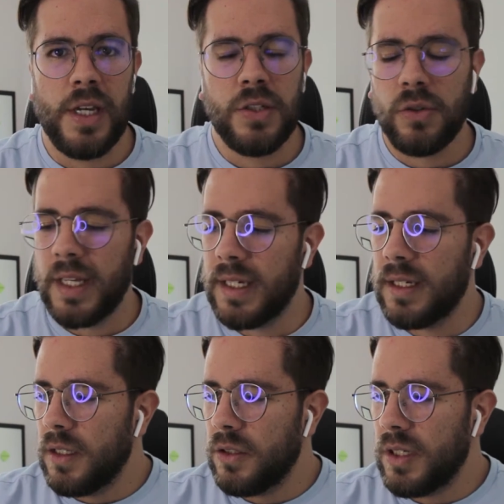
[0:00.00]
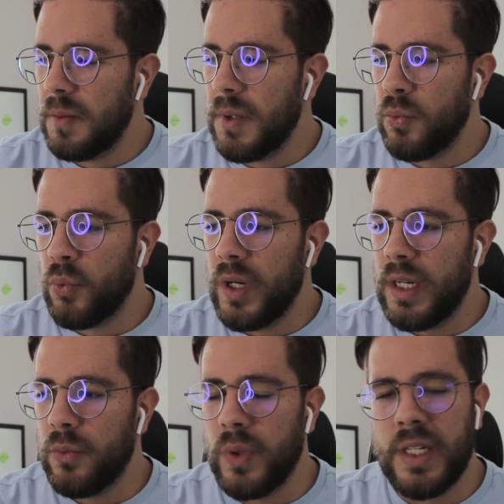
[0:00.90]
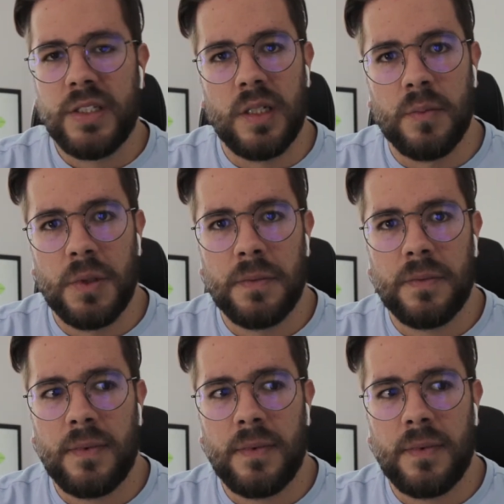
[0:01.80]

so to keep it really simple,